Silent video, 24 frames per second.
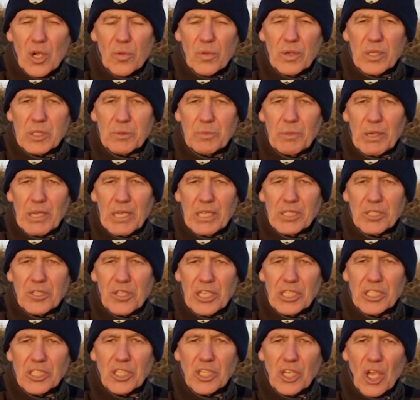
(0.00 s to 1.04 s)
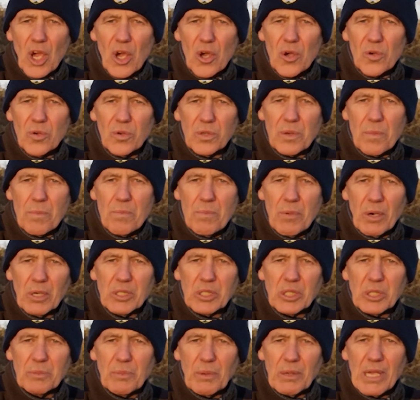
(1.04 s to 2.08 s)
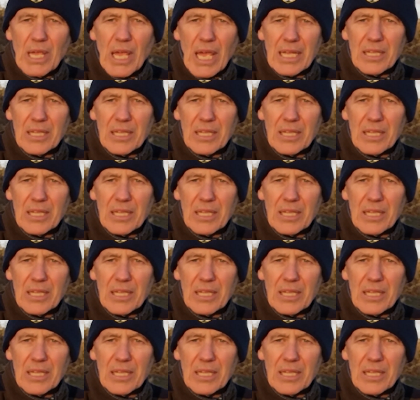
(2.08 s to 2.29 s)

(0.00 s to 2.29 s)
which means this code must be